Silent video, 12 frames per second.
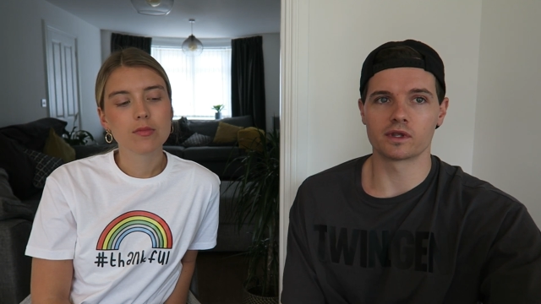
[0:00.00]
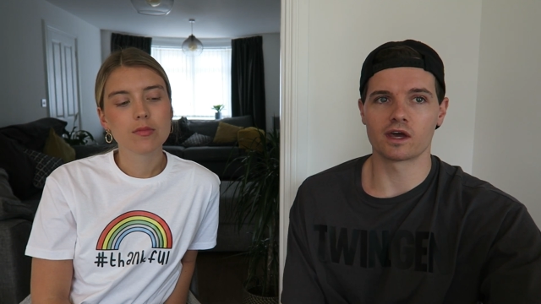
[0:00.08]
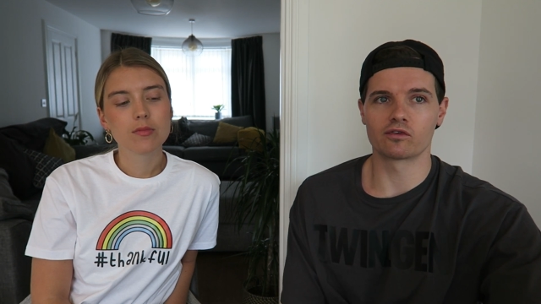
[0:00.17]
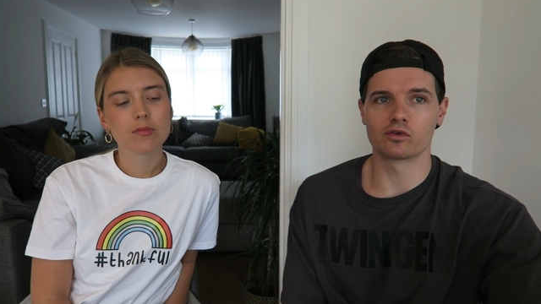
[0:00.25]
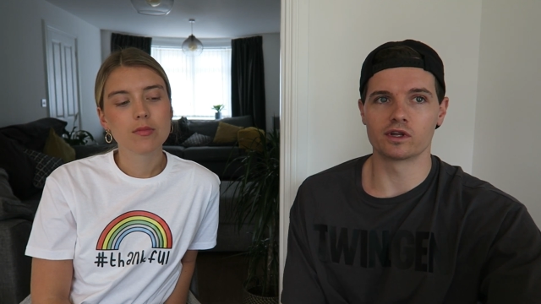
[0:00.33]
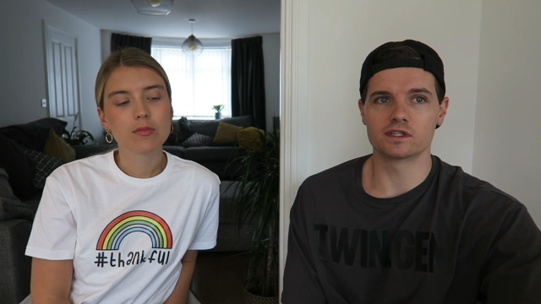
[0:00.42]
Speaker 1: but
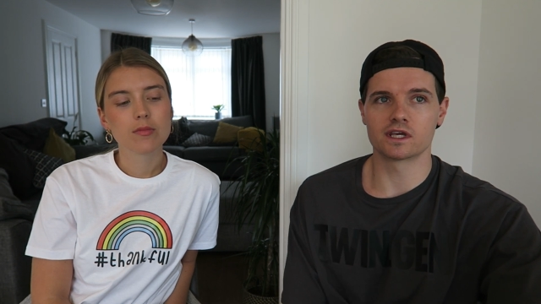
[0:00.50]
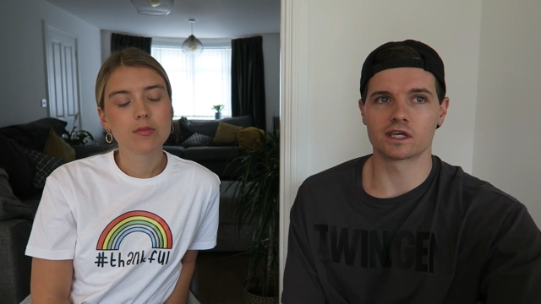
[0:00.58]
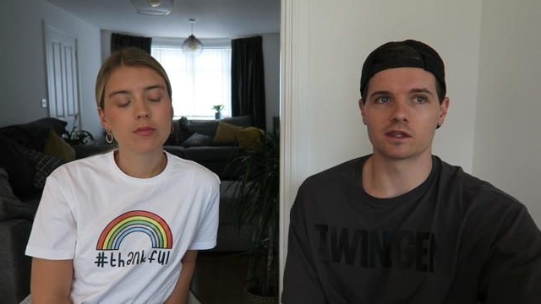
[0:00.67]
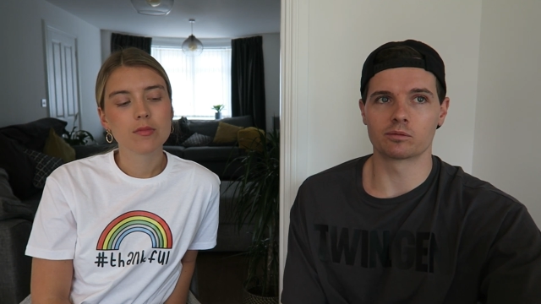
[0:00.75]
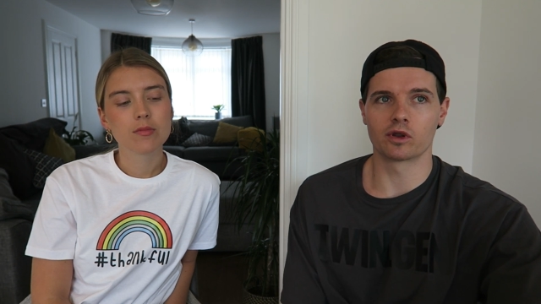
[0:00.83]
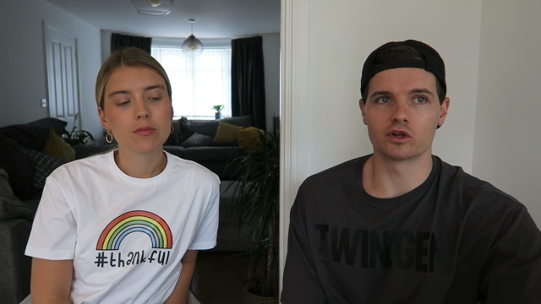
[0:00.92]
never really
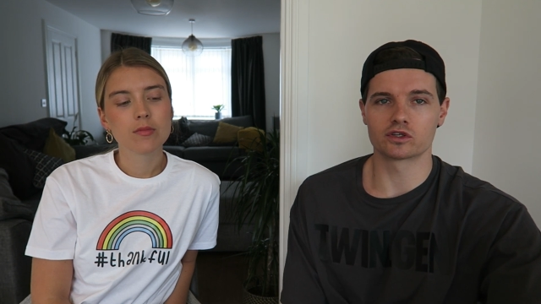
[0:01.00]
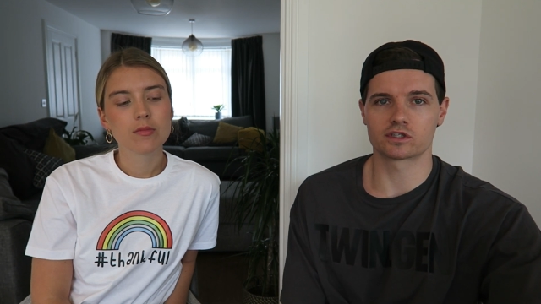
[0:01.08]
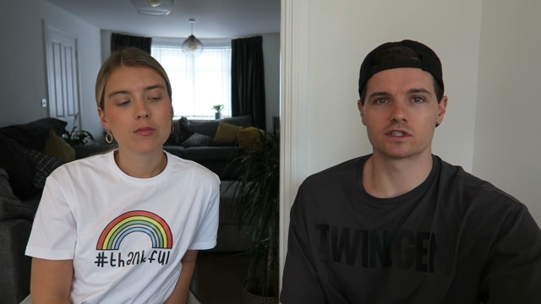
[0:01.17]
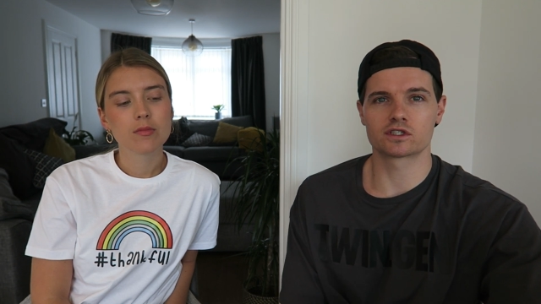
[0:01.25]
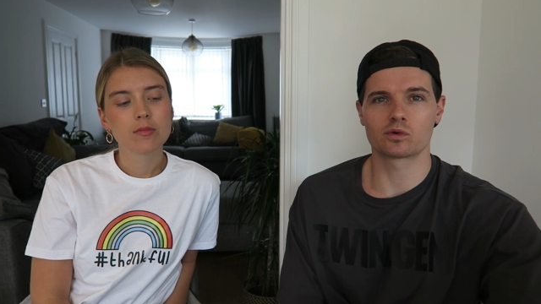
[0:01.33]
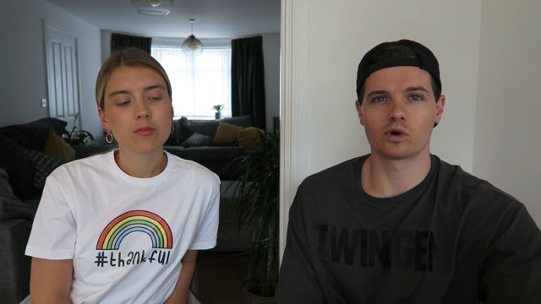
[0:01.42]
taking the plunge
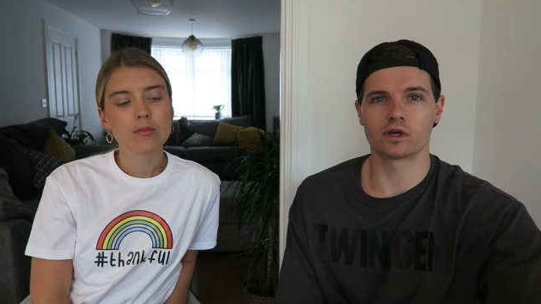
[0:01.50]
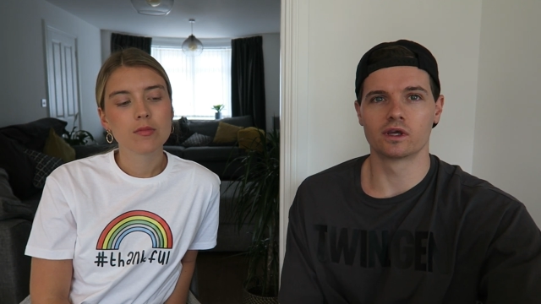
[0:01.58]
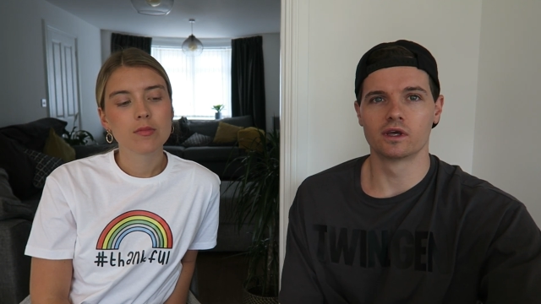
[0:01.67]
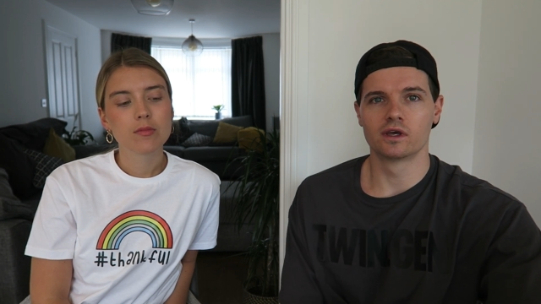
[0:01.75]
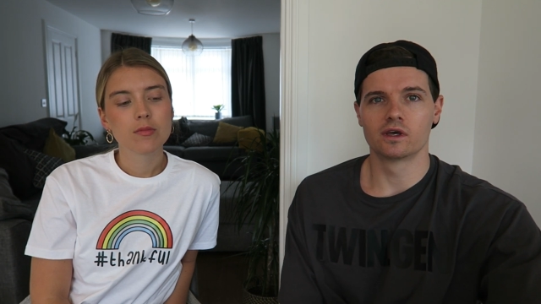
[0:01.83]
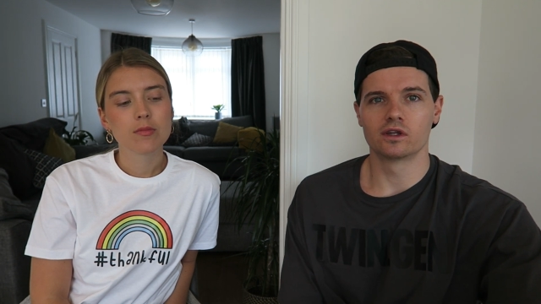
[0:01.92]
because it's quite
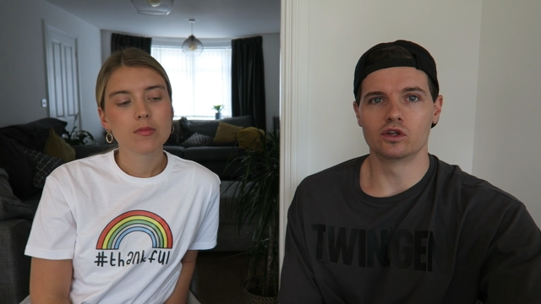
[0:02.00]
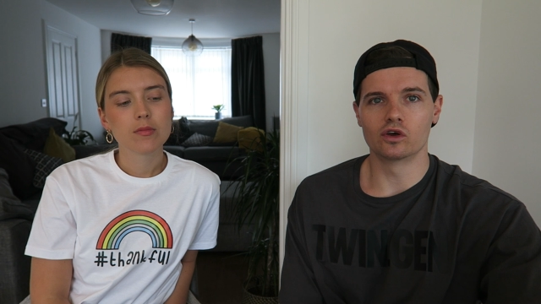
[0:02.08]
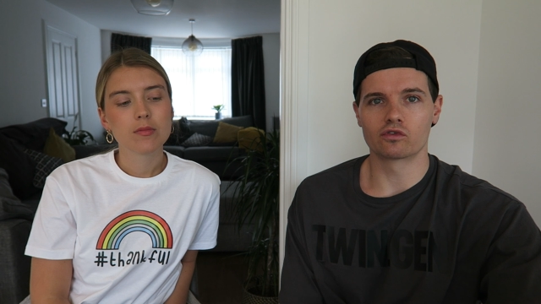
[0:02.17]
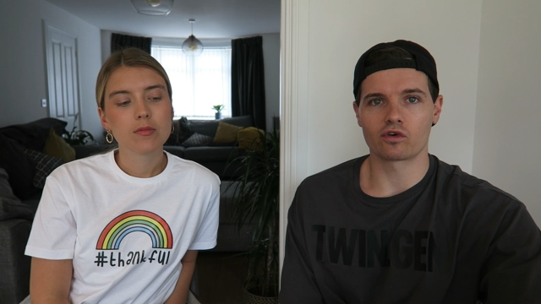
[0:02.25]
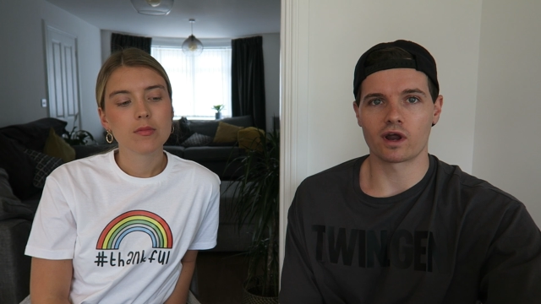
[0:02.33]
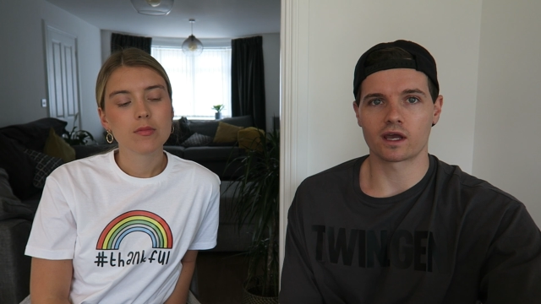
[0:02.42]

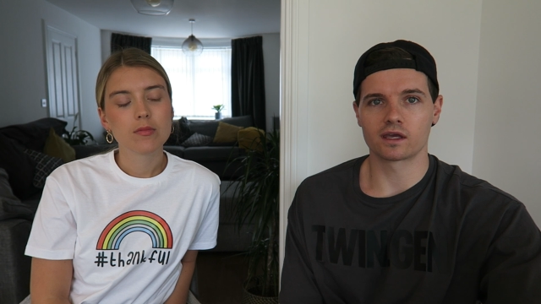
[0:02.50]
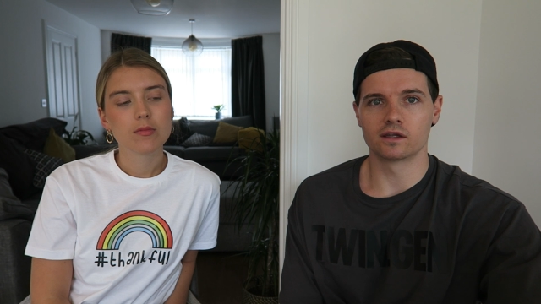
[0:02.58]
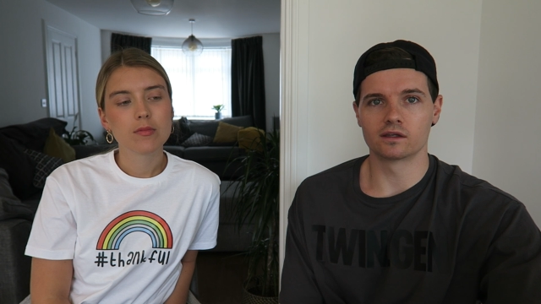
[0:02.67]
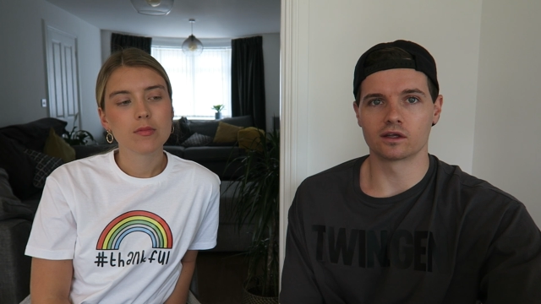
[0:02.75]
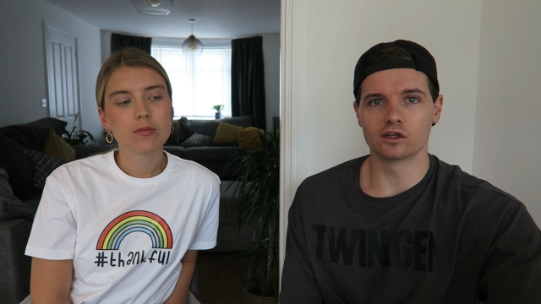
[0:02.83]
nerve-wracking.